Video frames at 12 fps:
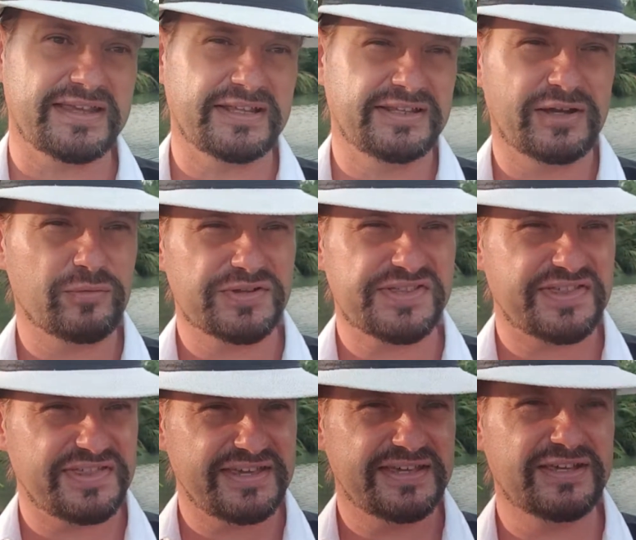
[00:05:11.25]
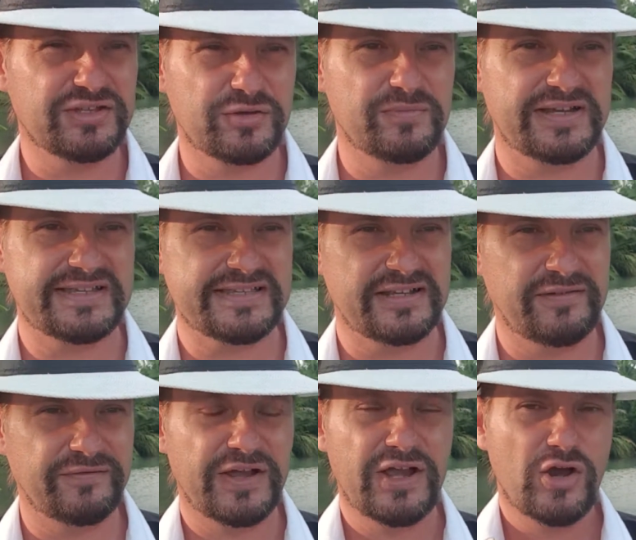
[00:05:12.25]
And I was thinking to myself,
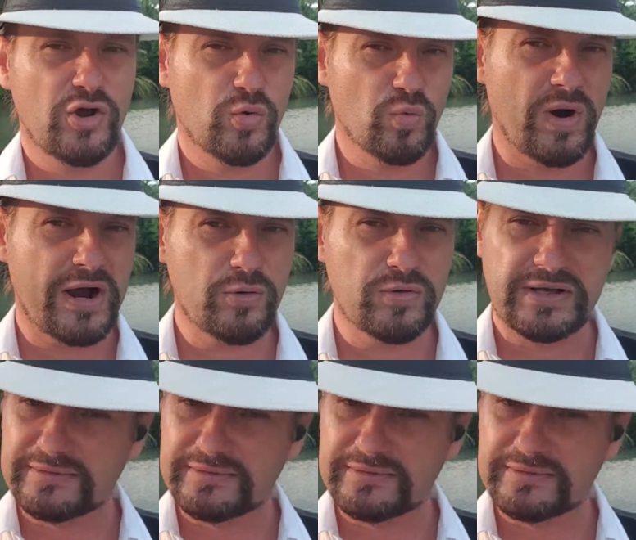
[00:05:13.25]
wow,